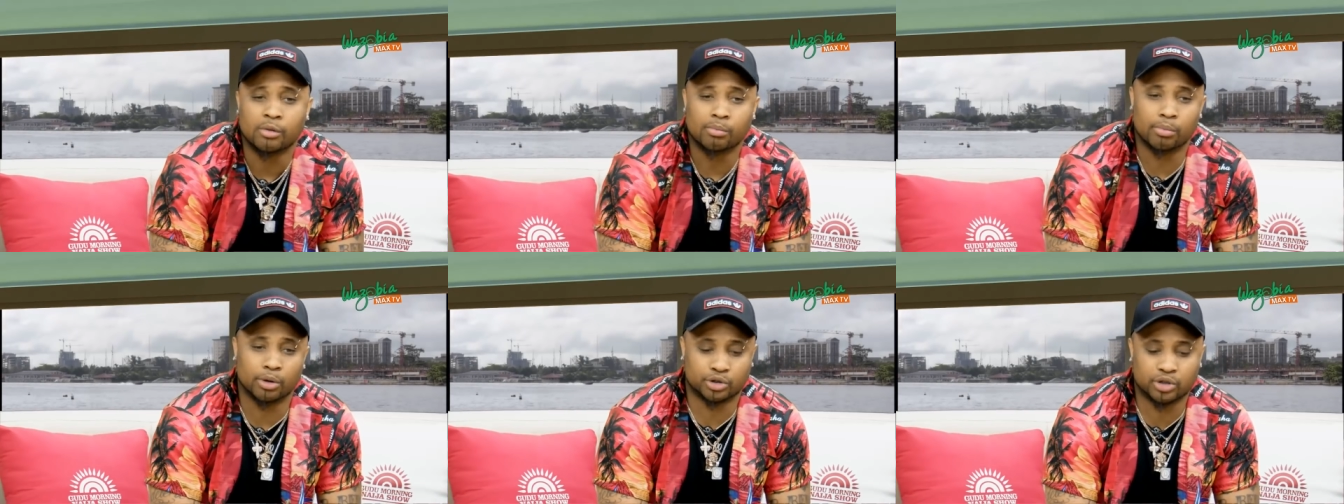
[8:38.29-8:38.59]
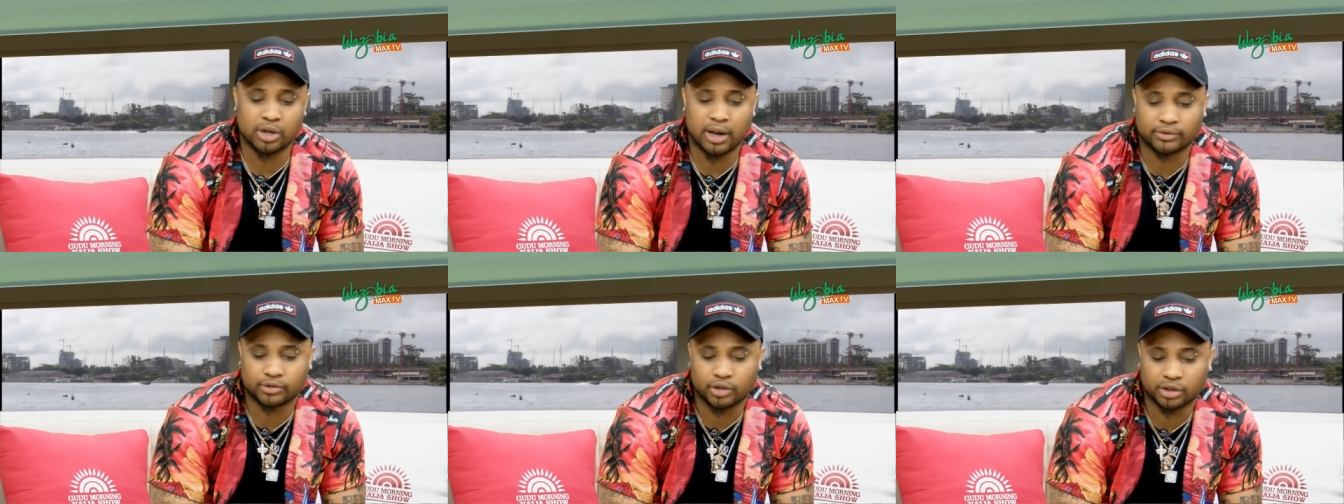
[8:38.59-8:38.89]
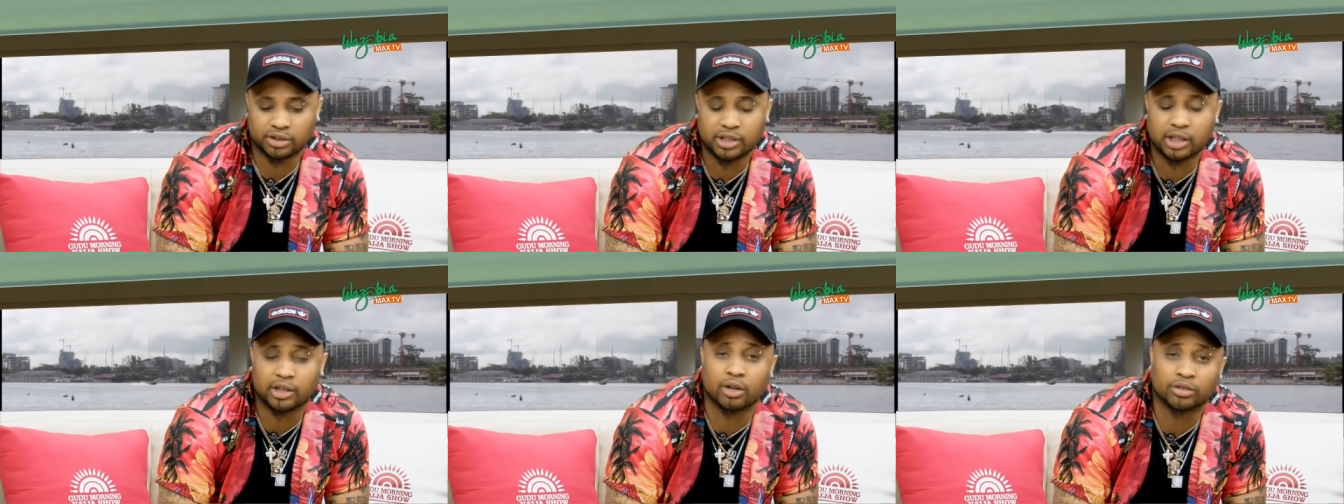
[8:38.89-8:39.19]
But you have to
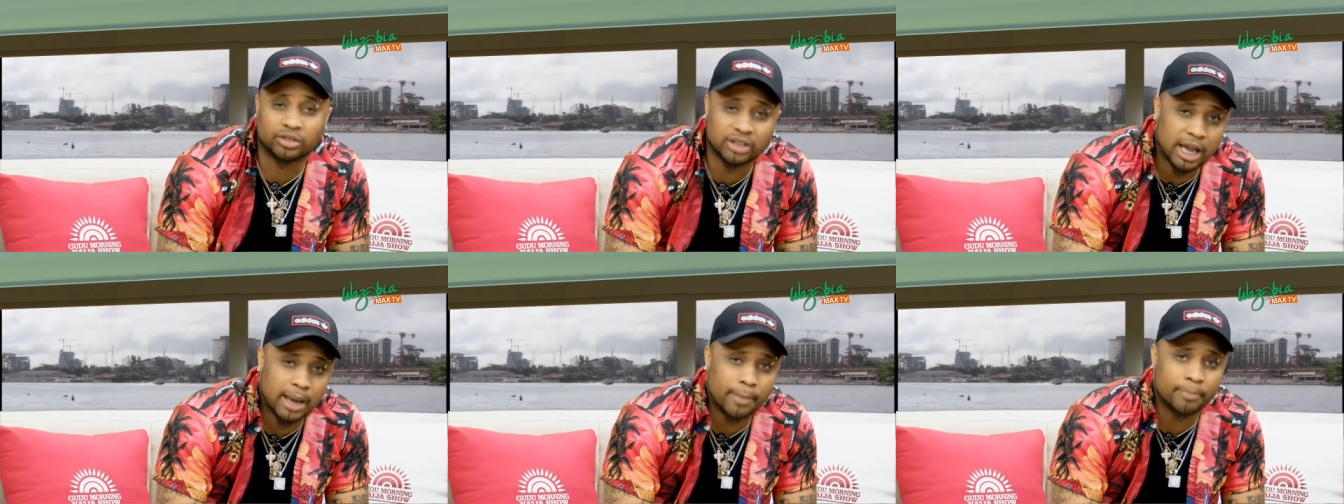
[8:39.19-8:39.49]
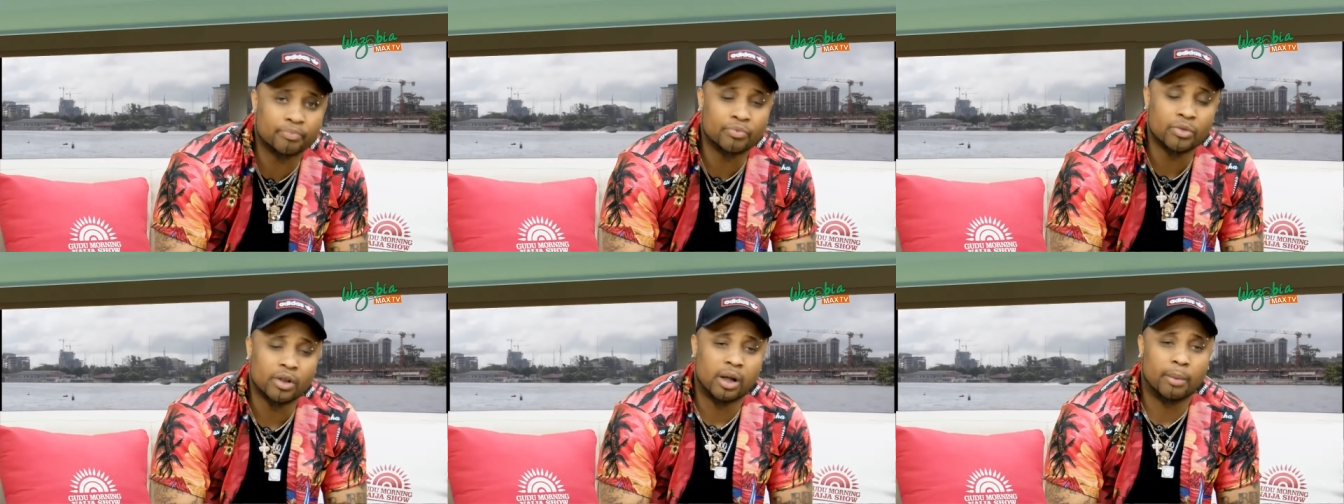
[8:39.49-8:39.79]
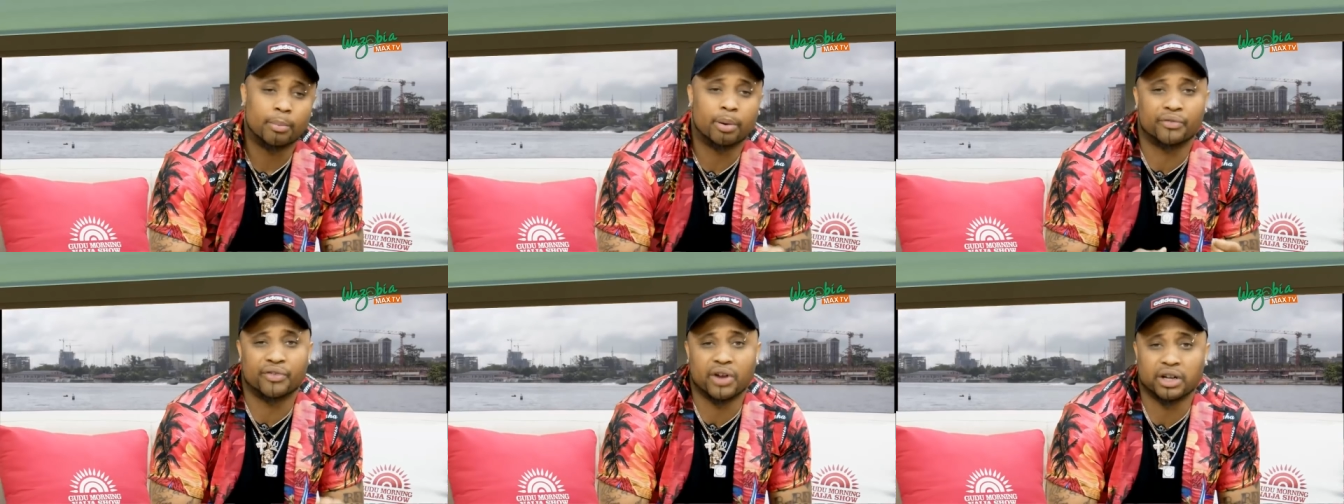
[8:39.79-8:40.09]
just take your time,
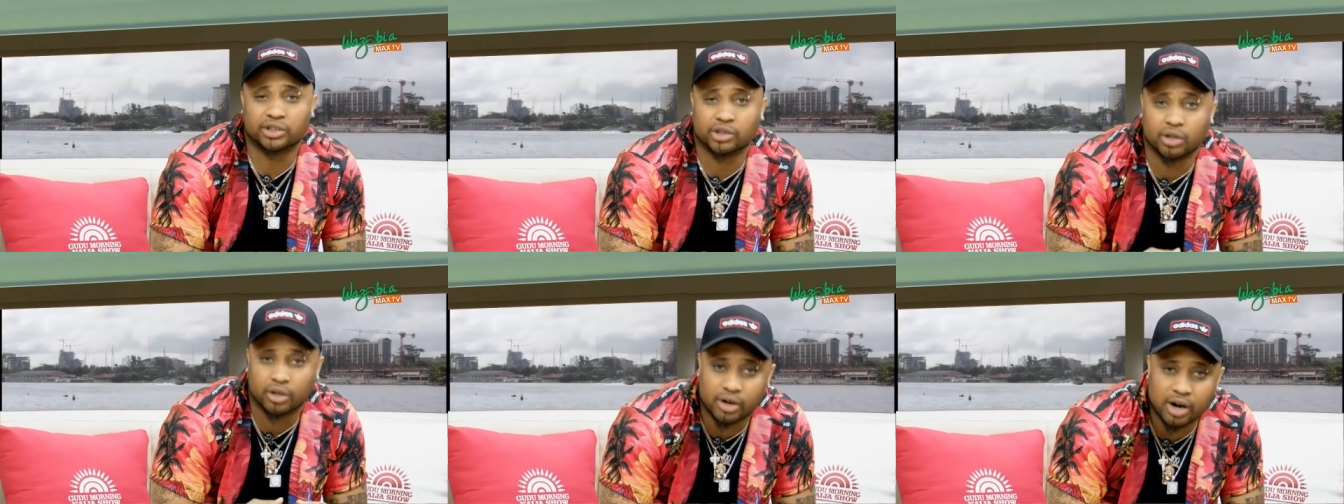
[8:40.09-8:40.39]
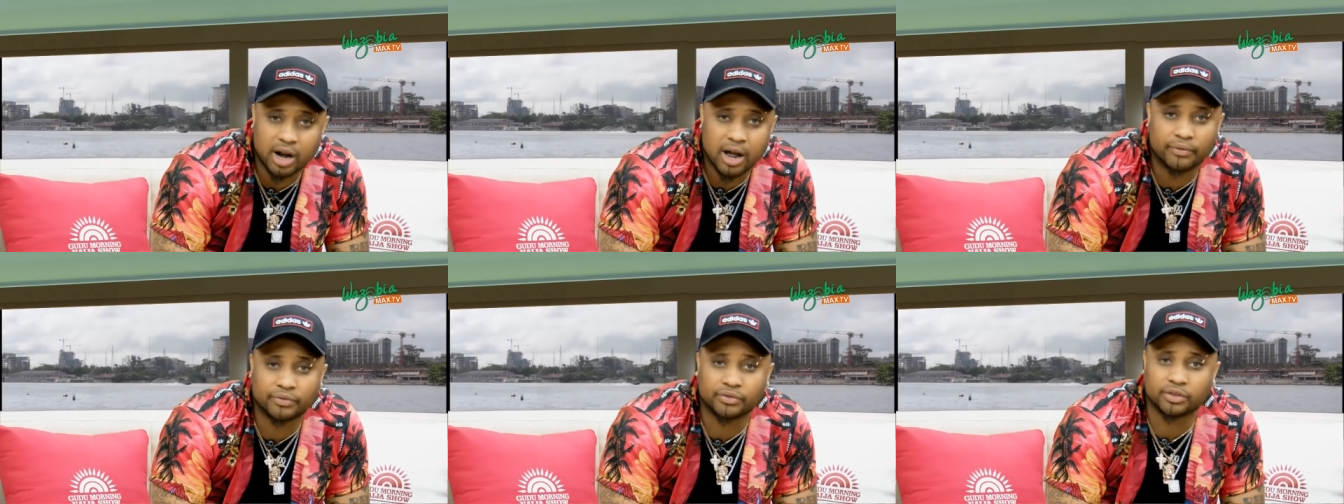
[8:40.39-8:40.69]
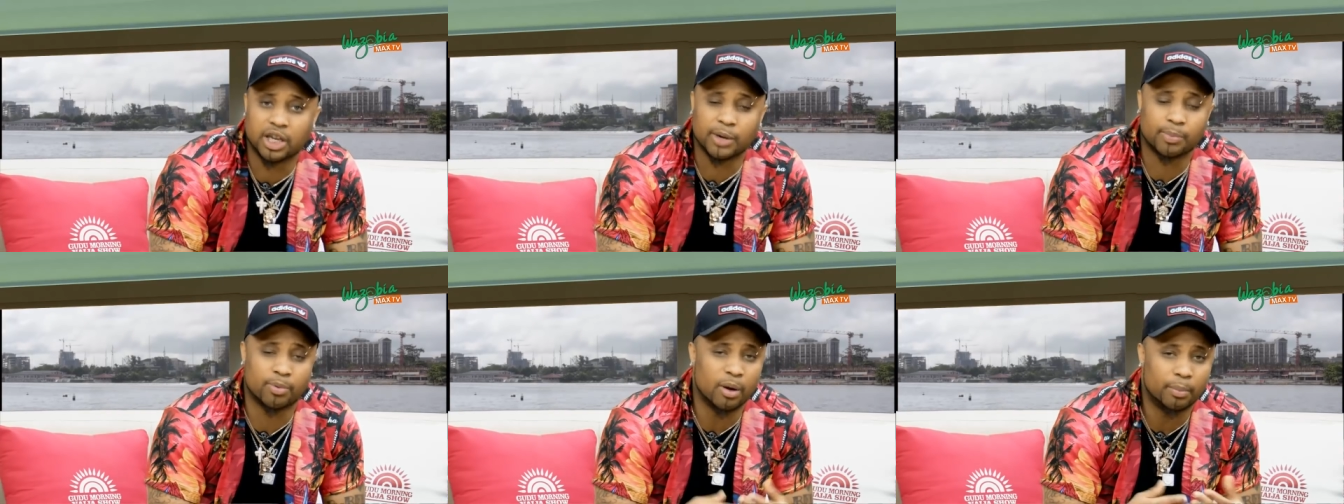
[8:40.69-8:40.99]
perfect your craft,
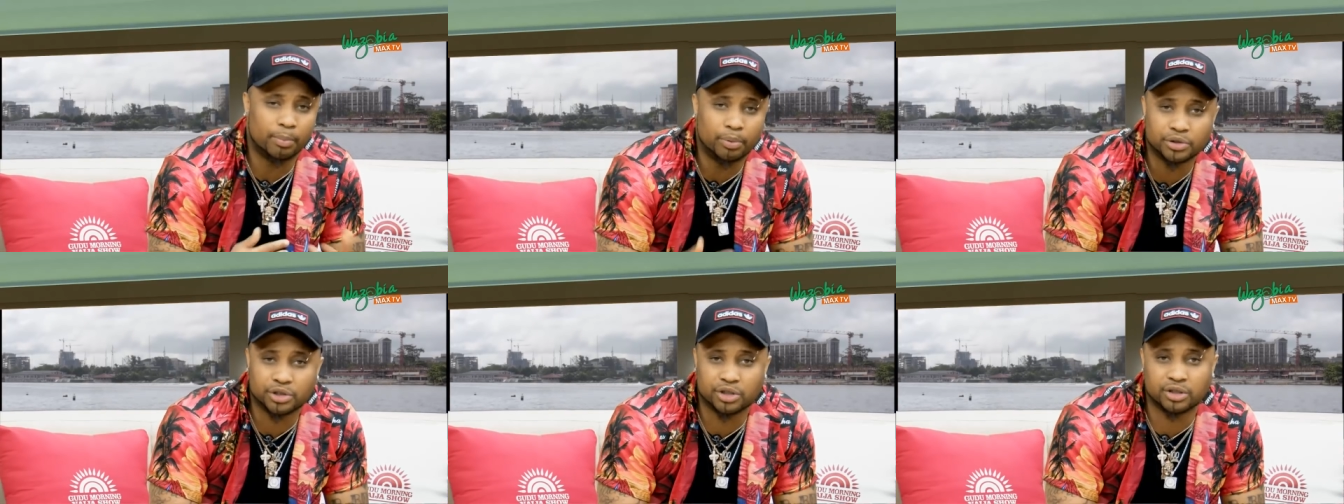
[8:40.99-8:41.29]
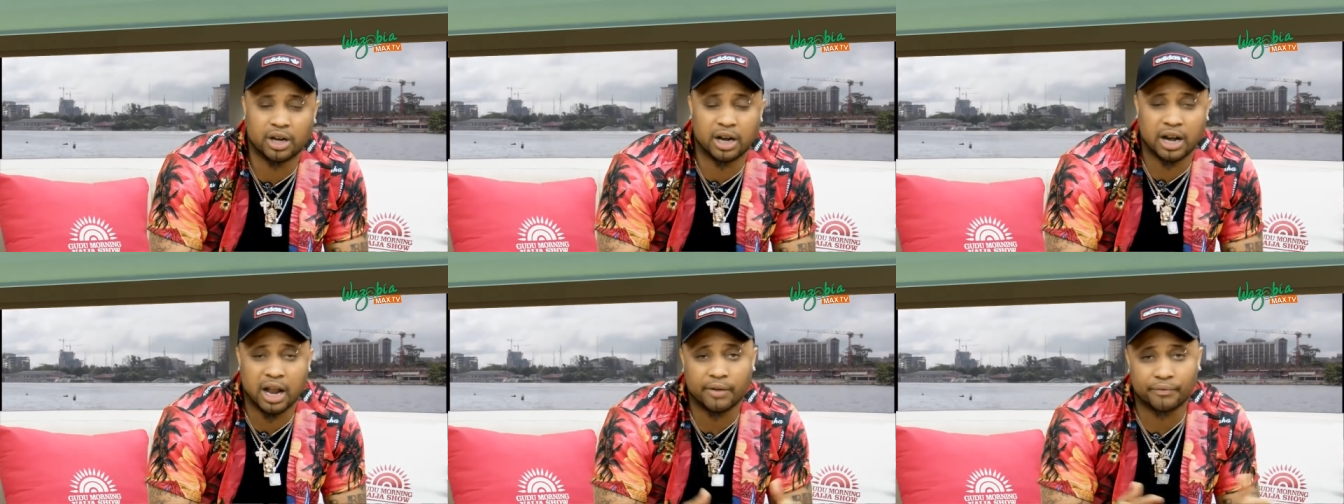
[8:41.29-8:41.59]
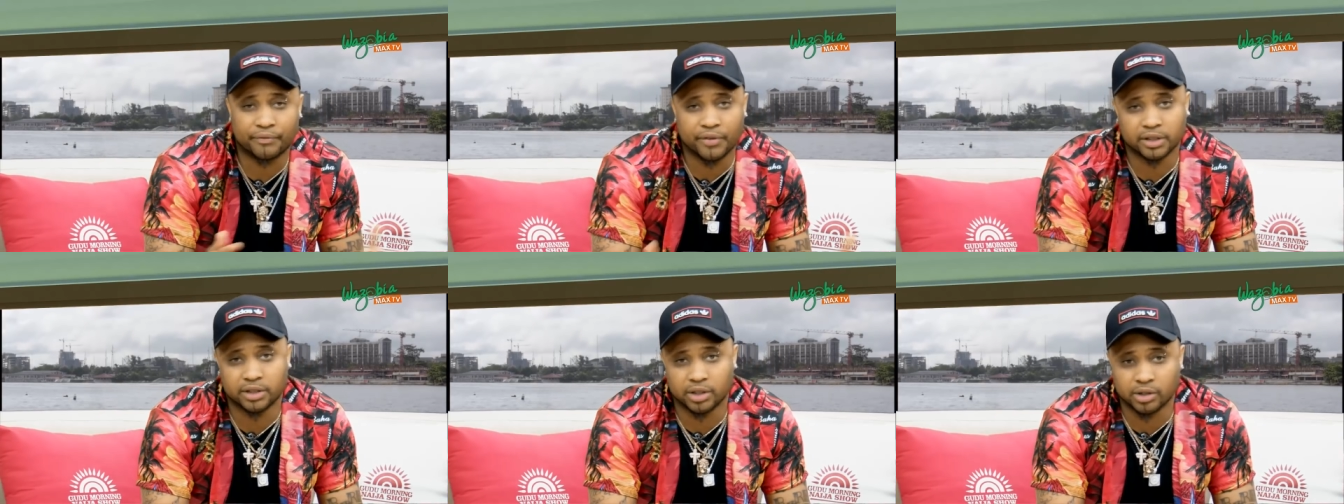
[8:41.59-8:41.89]
keep on pushing and have
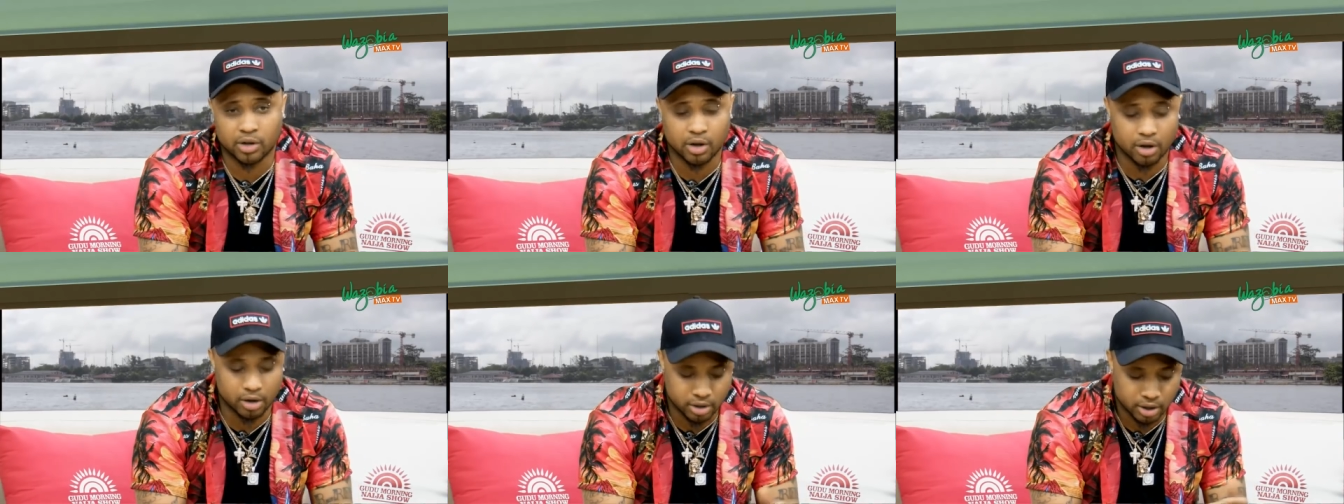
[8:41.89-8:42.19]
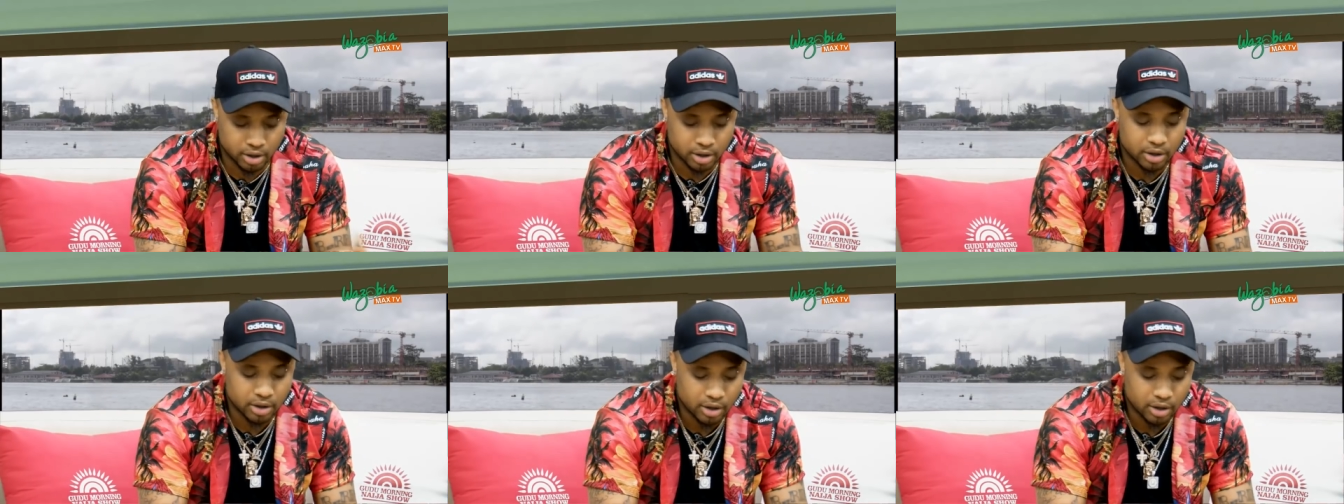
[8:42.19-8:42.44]
faith in God.